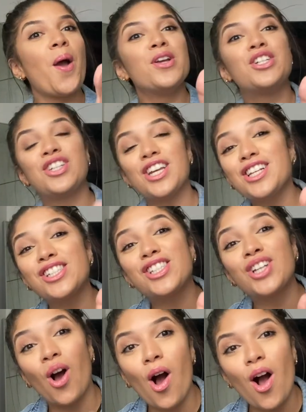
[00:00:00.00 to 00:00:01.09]
She's
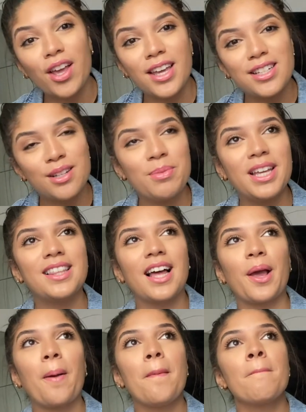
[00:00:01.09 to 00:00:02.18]
talking to me
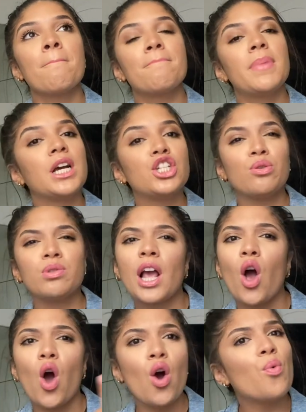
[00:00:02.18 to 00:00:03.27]
like, because she was like,
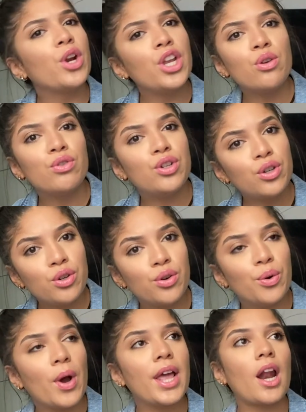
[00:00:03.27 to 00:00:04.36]
oh, what do you
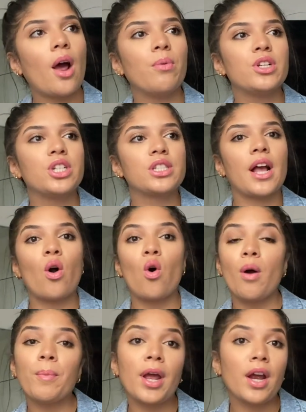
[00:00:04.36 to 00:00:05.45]
do? And I was just like, oh,
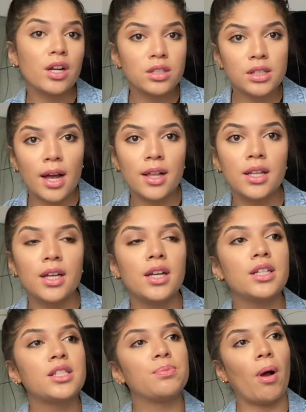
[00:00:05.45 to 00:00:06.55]
I'm a
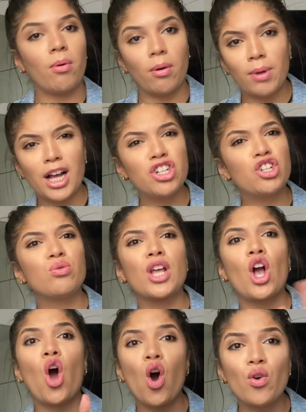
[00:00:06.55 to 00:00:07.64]
hairstylist, blah blah blah. And she was
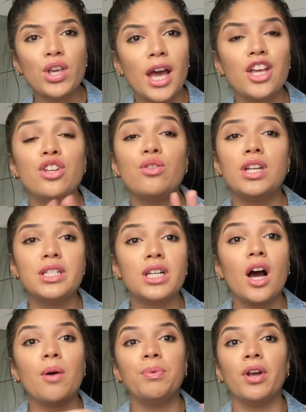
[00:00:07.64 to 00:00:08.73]
like, oh yeah, you need to
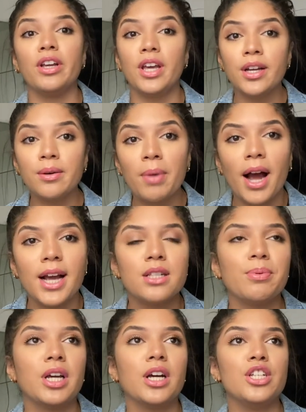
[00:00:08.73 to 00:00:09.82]
up your gigabytes
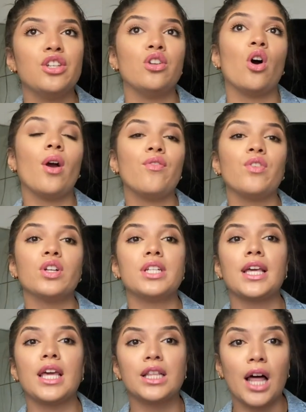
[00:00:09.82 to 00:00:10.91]
because, you know, if you're
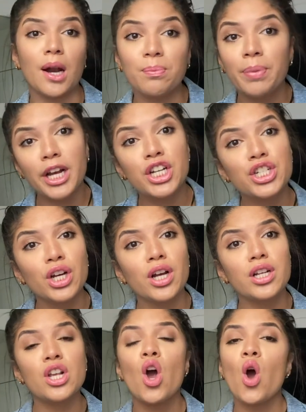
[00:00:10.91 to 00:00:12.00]
taking a lot of
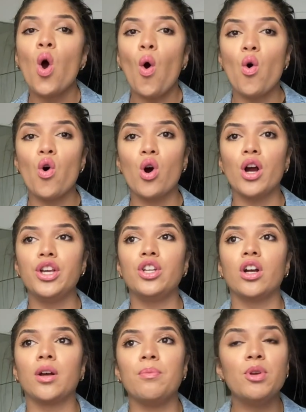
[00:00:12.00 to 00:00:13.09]
pictures or
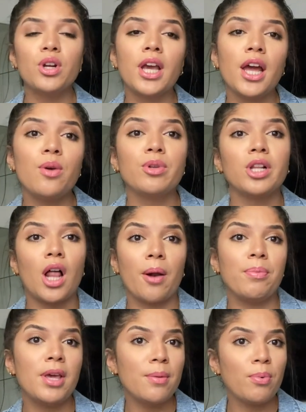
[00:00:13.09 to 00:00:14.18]
you're communicating with a lot
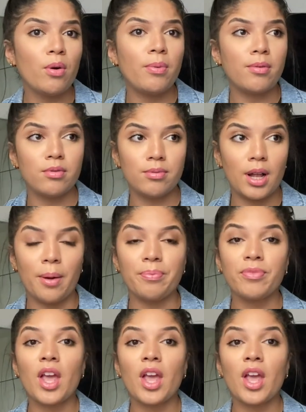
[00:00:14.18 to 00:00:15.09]
of people, blah blah blah.